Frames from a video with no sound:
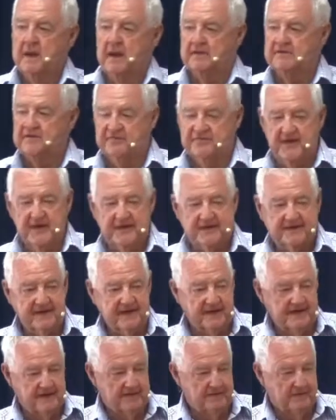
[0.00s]
It's
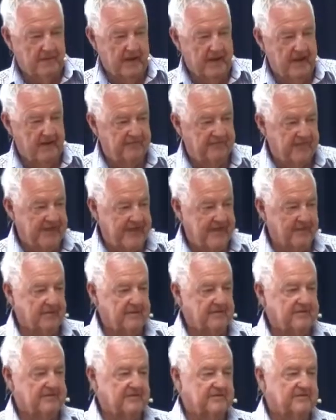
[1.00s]
affecting our
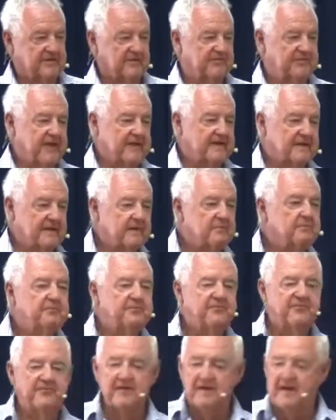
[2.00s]
families. It's affecting
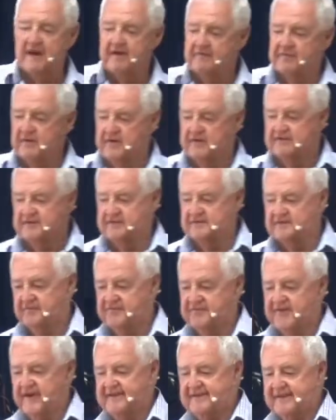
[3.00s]
loved ones. It's
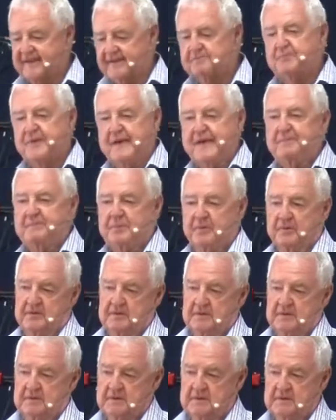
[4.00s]
affecting
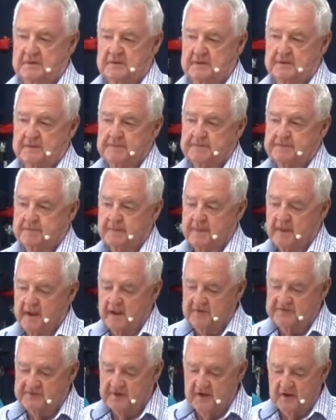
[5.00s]
people.
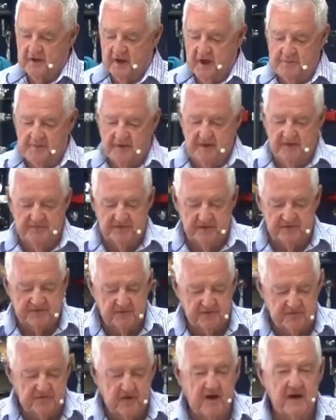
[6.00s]
And so I believe that
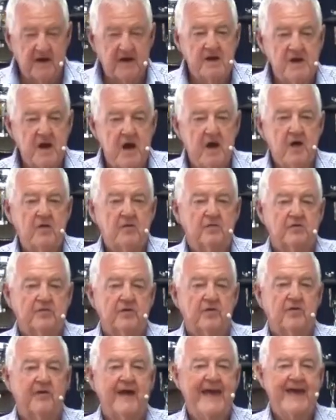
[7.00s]
you've got to know
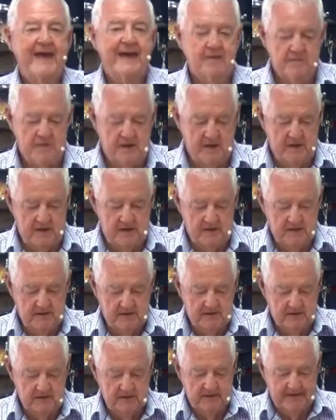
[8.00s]
your enemy.
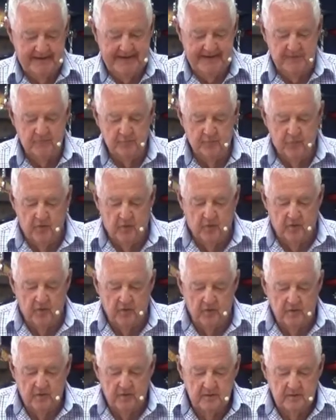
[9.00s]
In
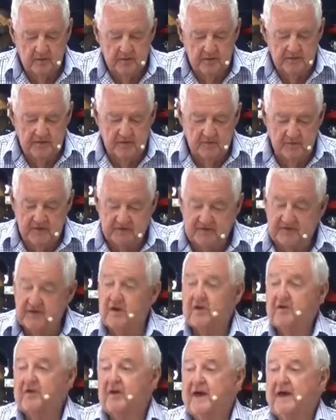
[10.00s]
war, you must
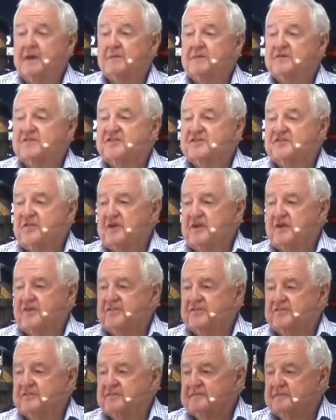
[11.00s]
know your enemy's
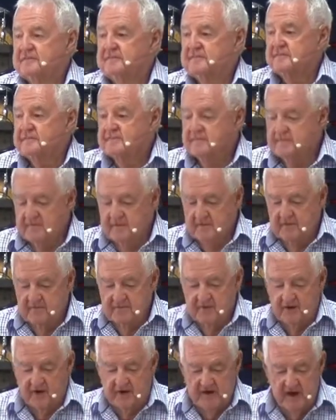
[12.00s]
strengths.
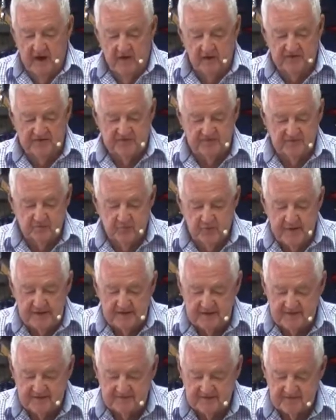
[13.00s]
You've got to know its
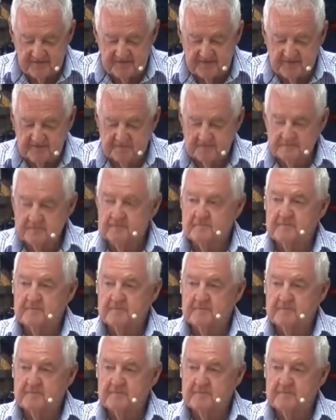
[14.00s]
weaknesses.